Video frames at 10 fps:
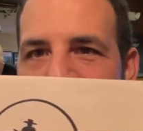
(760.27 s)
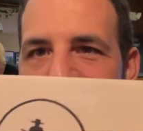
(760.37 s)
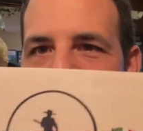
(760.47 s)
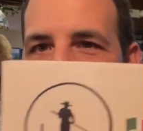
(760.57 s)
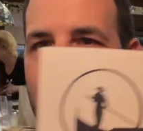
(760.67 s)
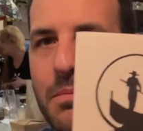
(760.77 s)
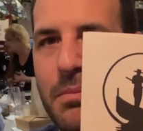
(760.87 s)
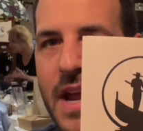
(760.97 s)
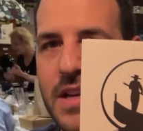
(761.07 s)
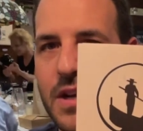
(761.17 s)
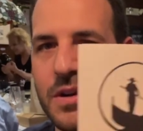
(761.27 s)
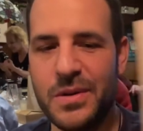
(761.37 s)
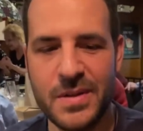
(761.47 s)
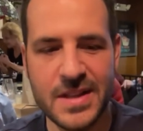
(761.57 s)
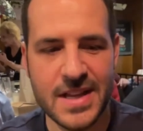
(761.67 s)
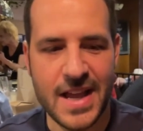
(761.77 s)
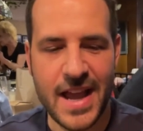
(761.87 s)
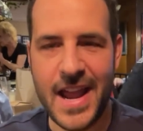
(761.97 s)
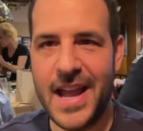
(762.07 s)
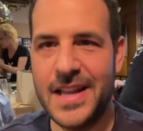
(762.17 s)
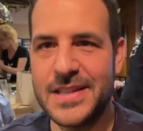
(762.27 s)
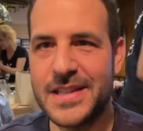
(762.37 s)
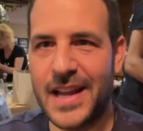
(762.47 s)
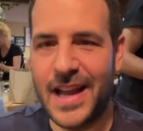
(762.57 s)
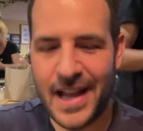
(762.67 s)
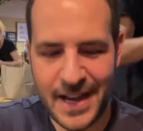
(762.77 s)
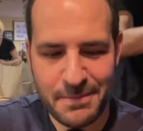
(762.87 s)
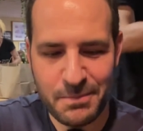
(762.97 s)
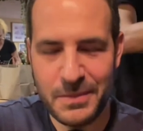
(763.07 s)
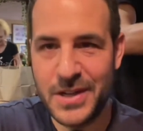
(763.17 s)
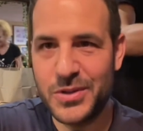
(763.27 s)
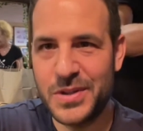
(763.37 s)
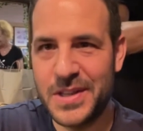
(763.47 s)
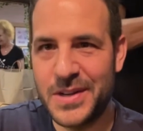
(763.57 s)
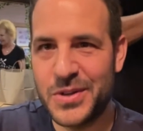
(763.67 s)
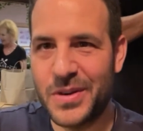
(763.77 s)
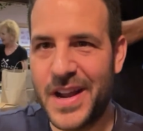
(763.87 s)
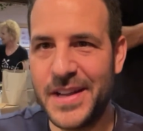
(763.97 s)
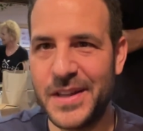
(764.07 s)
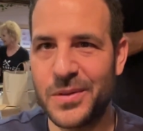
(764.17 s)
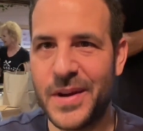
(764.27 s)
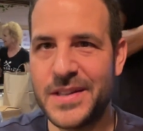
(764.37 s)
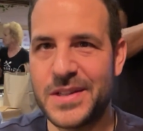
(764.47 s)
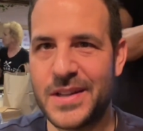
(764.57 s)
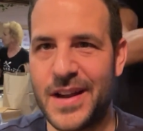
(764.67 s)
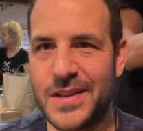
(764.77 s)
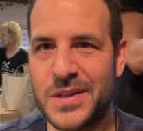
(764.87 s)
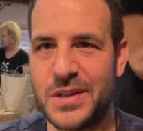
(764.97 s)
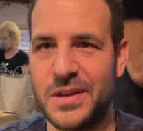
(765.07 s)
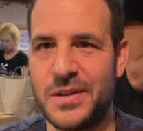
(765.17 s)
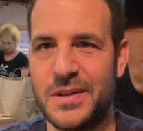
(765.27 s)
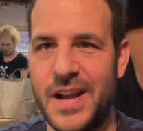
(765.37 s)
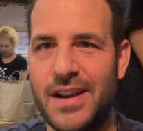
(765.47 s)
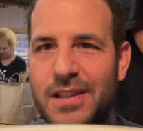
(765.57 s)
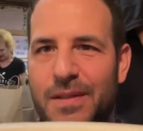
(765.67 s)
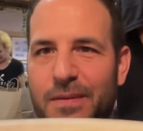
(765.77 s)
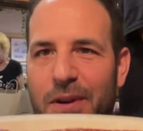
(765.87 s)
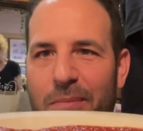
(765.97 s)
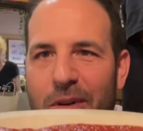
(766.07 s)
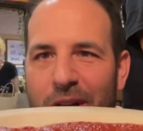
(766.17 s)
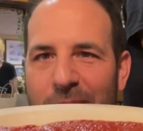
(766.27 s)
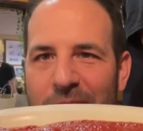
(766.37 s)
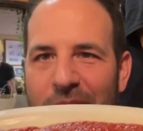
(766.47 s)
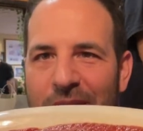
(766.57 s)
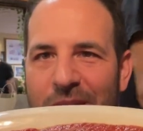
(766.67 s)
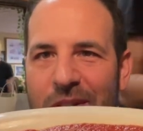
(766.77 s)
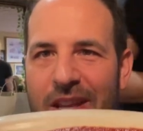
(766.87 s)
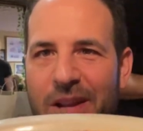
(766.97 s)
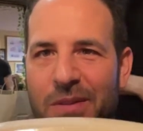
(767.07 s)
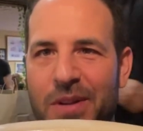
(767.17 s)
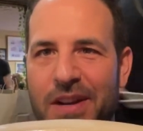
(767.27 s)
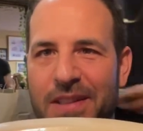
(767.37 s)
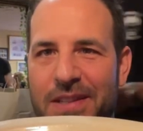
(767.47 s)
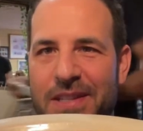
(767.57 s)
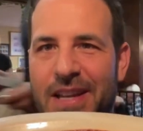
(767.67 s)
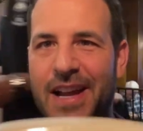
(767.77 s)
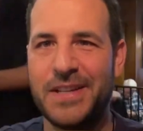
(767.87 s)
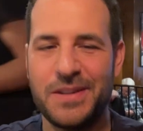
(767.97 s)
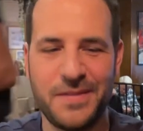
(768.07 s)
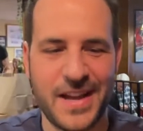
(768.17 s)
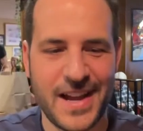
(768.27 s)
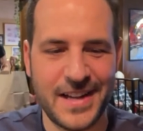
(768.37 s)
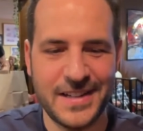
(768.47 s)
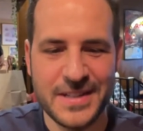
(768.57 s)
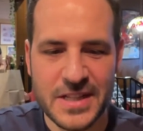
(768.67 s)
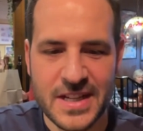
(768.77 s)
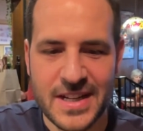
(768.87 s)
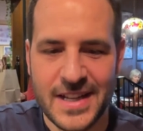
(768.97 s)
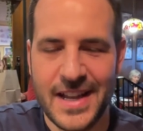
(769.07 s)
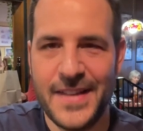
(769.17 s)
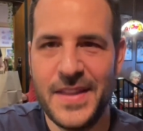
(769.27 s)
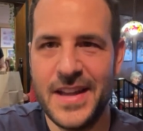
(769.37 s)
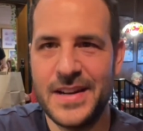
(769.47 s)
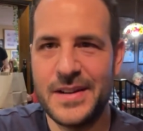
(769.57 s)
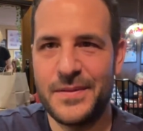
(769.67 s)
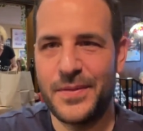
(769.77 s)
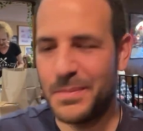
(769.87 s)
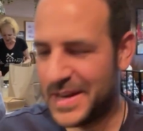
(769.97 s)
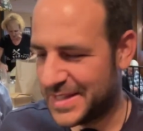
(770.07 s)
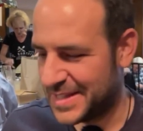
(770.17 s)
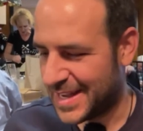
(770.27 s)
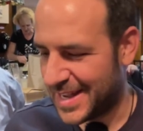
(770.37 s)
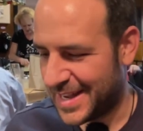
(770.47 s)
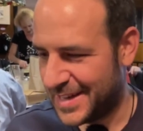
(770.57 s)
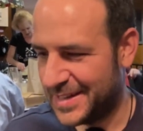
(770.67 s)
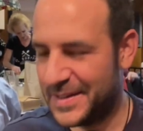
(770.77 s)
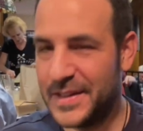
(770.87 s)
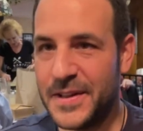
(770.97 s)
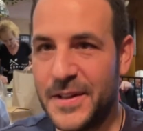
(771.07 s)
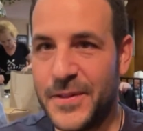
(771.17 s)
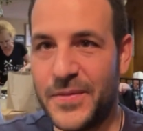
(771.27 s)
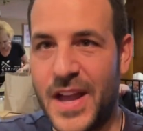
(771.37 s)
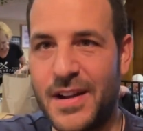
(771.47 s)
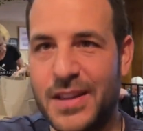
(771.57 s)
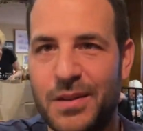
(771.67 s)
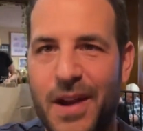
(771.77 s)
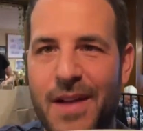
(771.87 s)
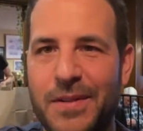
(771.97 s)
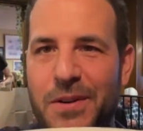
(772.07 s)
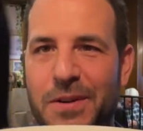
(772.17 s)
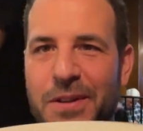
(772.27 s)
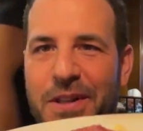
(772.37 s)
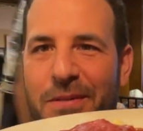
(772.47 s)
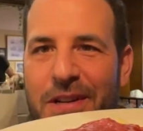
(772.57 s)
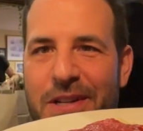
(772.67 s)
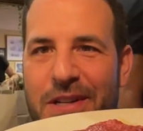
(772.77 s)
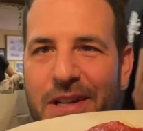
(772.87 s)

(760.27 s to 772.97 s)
Here's the menu. And I'm interested in trying their red sauce. So I got the veal parmesan. Just take a look at the size of that. And then for my side, I got the ravioli, which